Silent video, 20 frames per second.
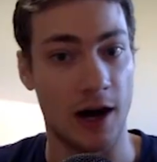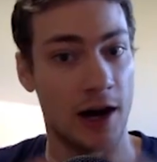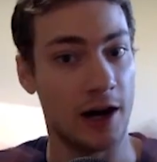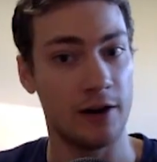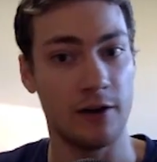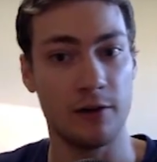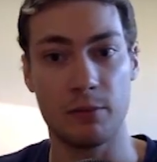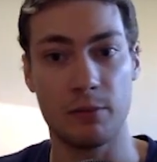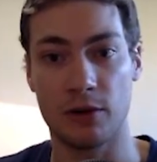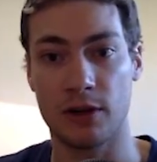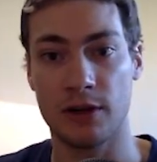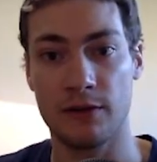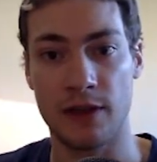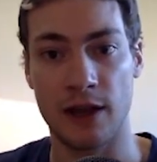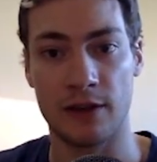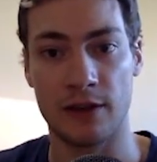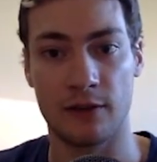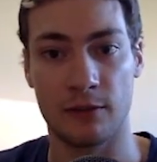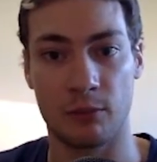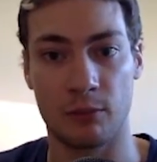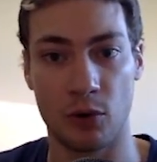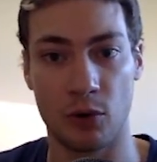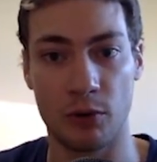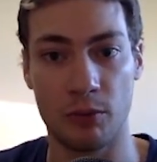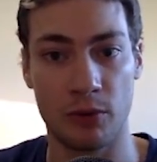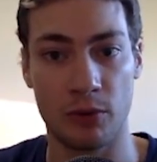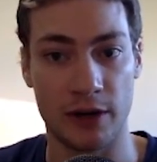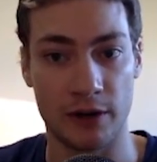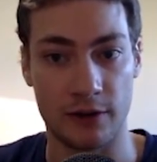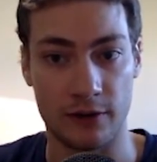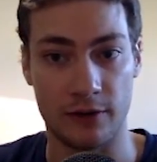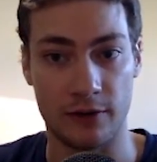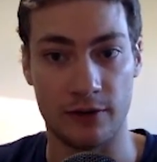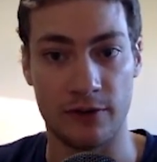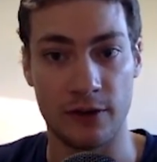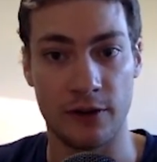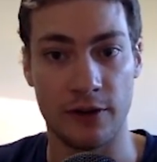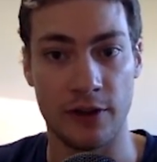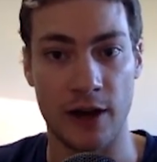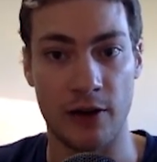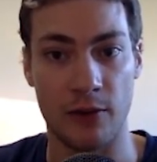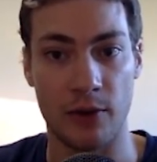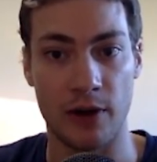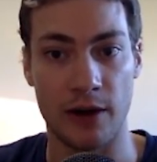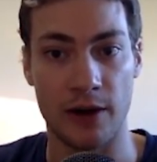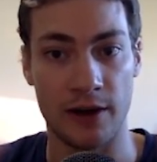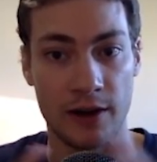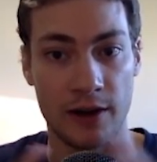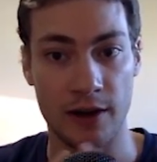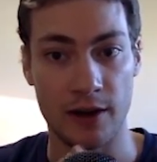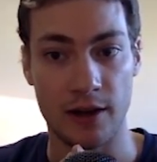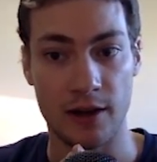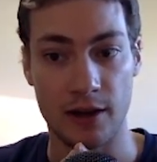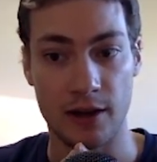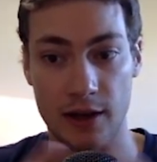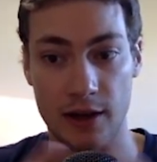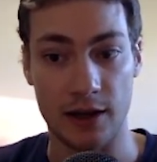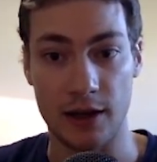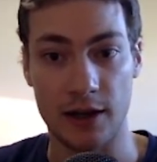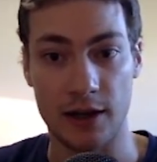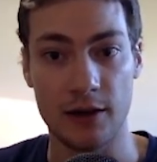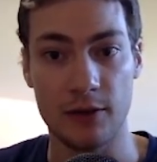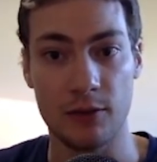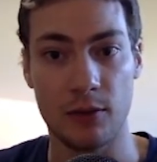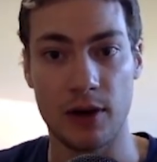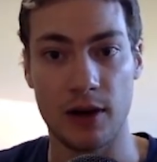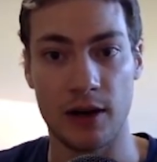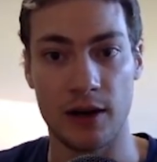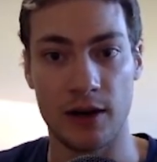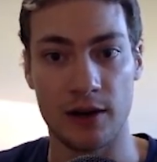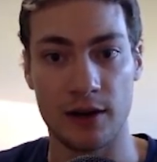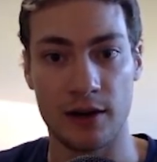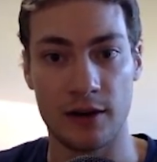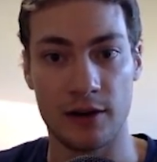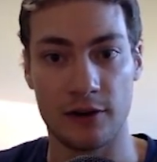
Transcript: I don't believe that's appropriate to feel that way in any way,